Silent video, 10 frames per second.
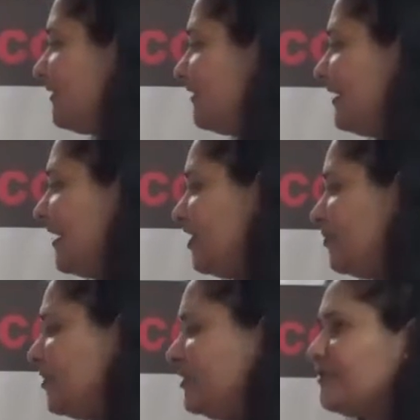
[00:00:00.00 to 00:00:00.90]
the
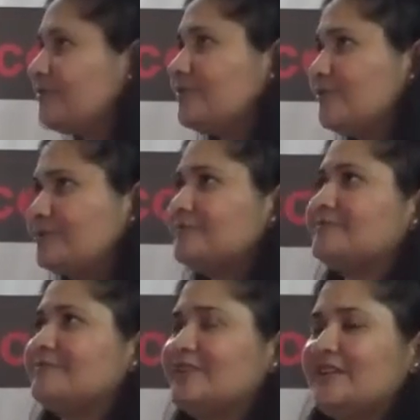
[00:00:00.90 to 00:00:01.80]
anima through
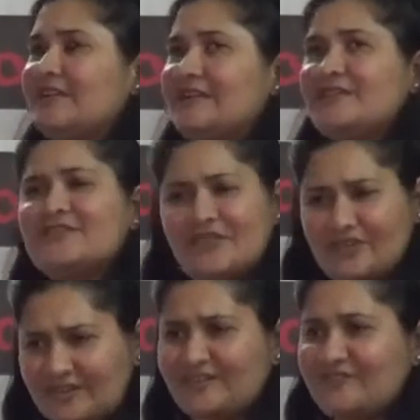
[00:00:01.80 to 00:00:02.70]

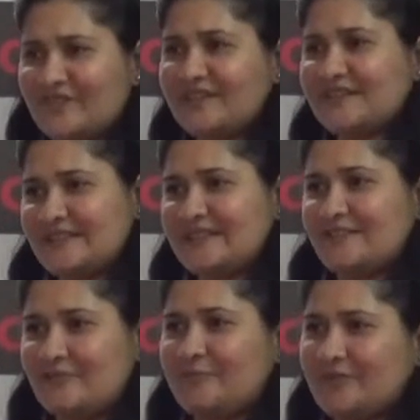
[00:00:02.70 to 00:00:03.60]
historical figures that
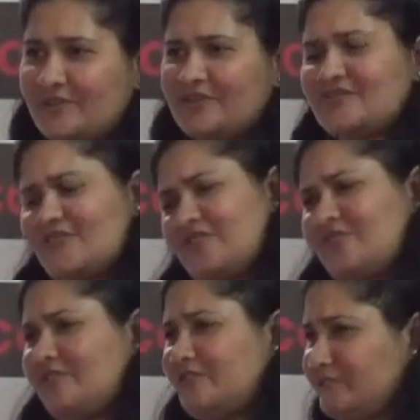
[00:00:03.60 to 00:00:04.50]
have appeared,
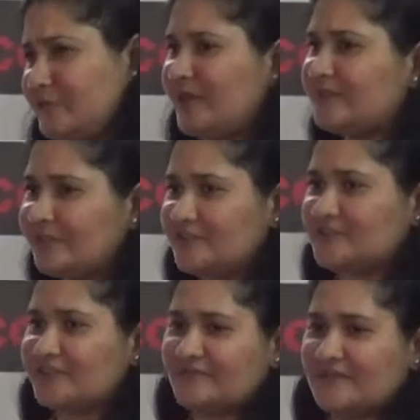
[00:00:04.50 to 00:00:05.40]
historical or even
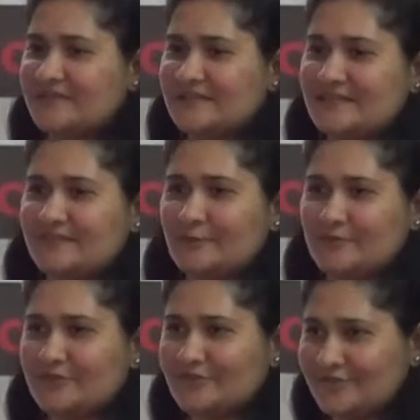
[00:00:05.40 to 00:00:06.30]
mythological figures that have
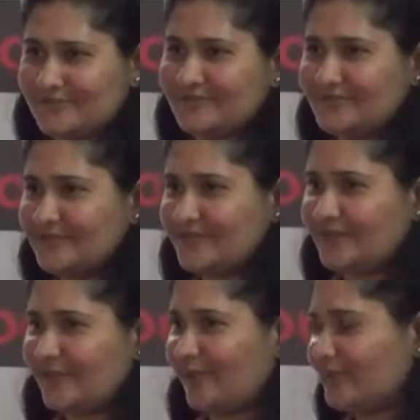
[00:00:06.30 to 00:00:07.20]
appeared
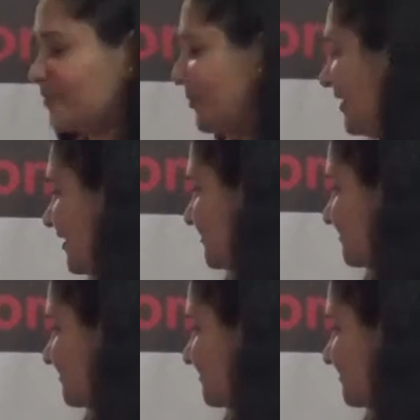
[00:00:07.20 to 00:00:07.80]
along the way.